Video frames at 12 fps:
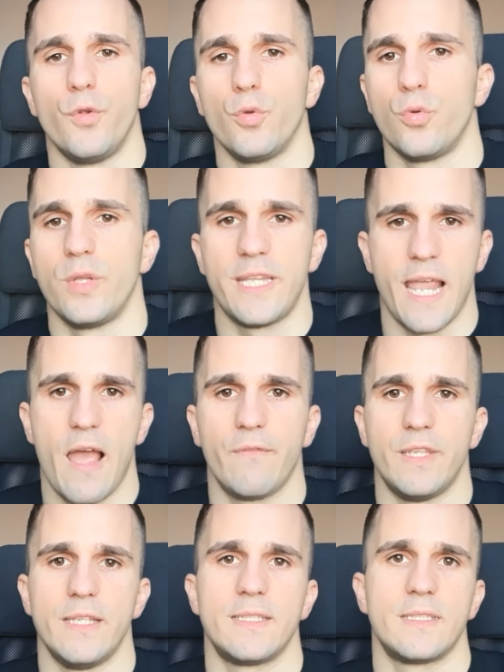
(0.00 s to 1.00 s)
for you to
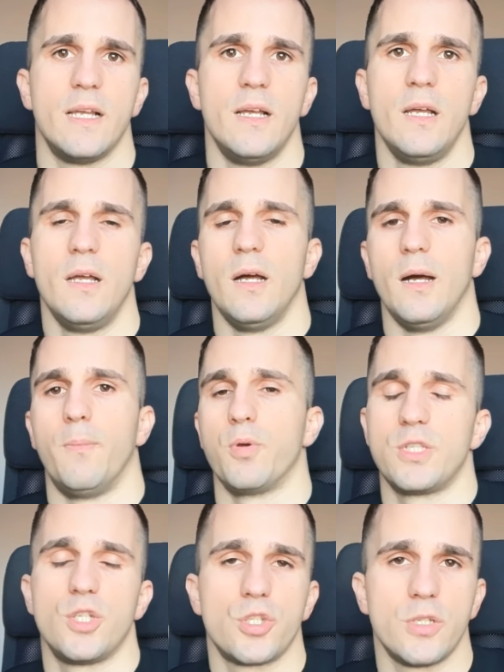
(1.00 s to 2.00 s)
have this
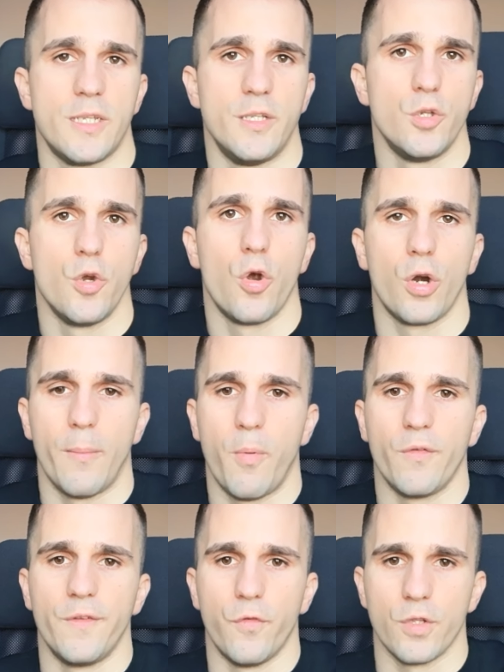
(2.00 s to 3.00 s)
positioned in your
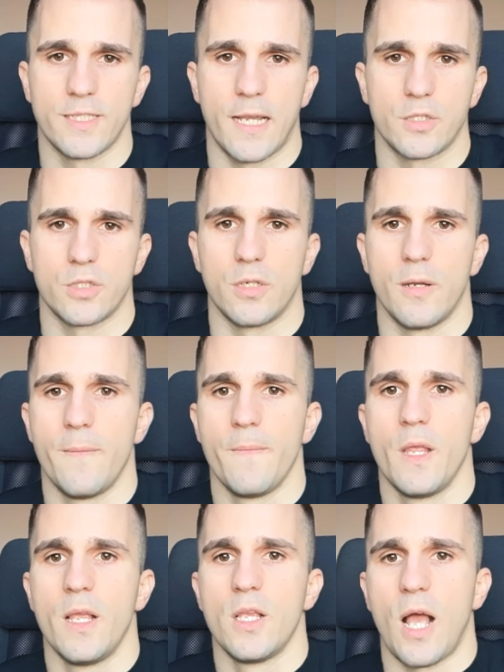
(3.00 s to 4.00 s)
above the full section.
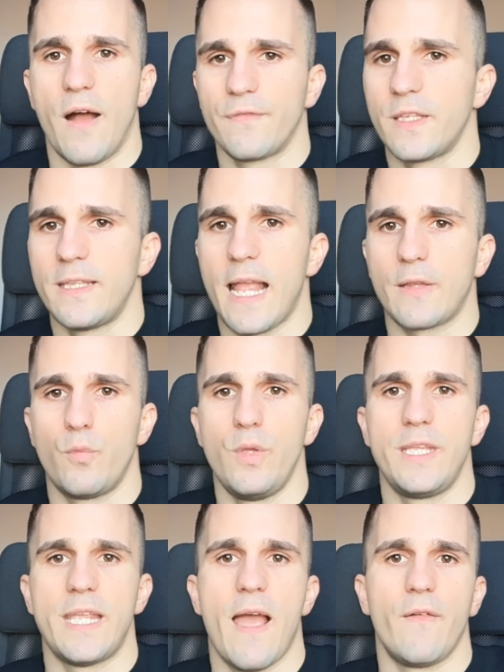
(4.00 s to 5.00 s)
After that, we
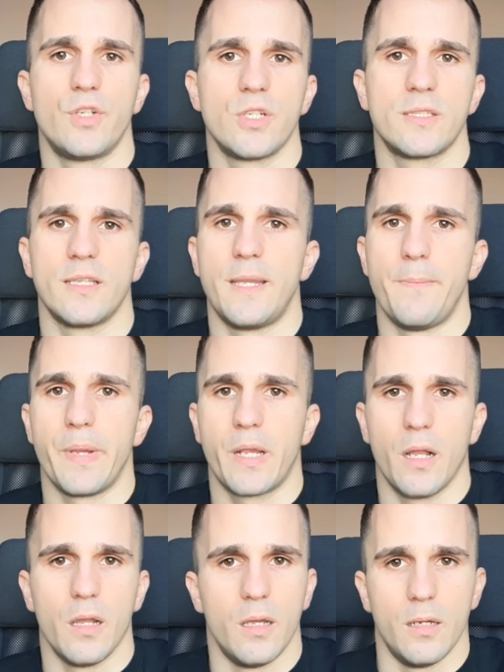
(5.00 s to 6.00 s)
have just a
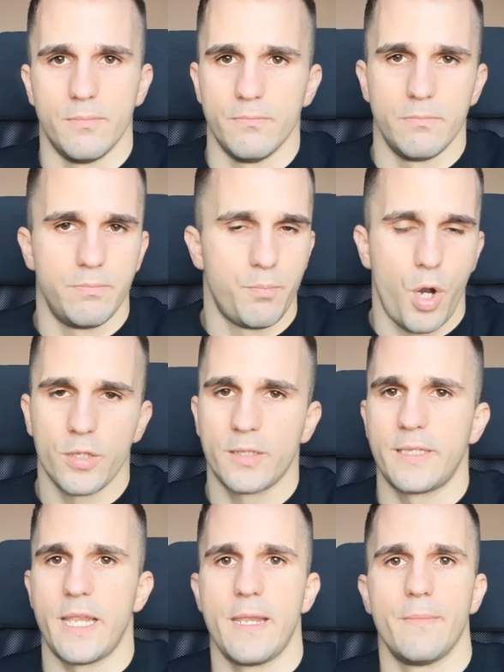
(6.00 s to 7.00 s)
typical
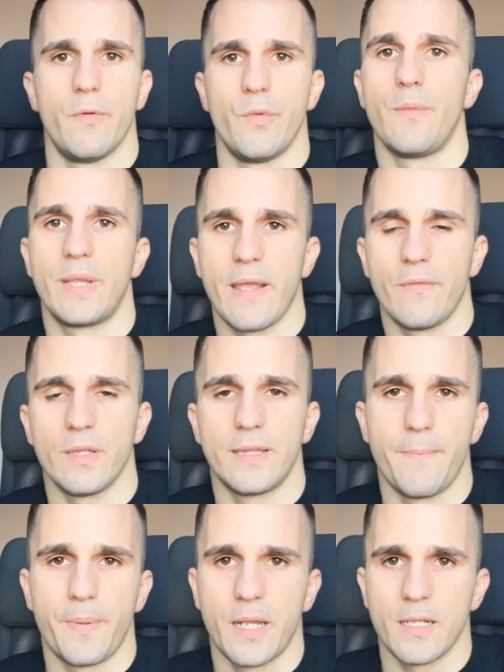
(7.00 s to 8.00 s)
product name. Then we have a
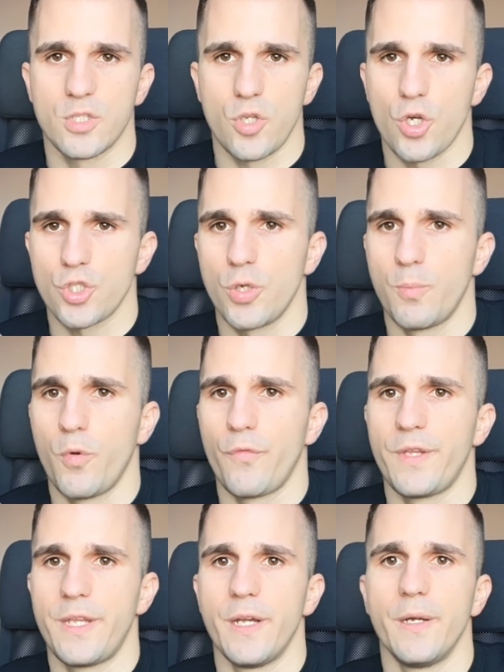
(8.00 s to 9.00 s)
typical social proof
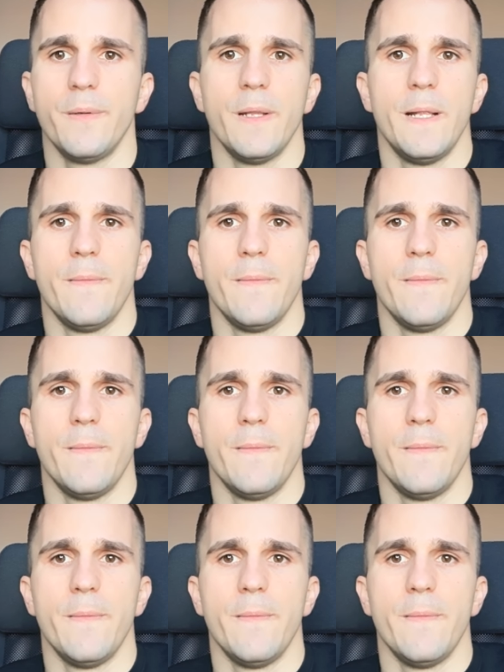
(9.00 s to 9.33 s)
here.